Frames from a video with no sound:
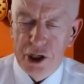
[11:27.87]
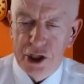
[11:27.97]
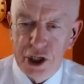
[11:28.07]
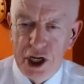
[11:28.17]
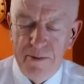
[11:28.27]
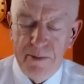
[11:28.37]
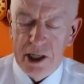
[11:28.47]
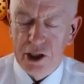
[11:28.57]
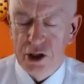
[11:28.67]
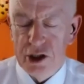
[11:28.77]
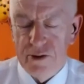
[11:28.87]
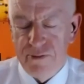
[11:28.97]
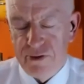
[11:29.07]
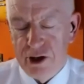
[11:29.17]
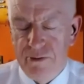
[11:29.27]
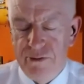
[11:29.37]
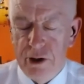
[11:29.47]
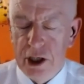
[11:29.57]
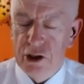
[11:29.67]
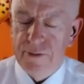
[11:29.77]
see pictures and film
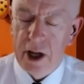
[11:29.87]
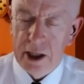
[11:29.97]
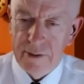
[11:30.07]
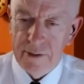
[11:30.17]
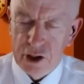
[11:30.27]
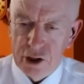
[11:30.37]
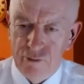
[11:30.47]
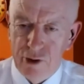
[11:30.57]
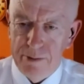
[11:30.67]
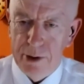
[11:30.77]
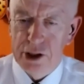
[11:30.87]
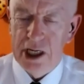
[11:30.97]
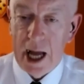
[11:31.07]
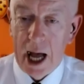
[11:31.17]
footage of artificial robotic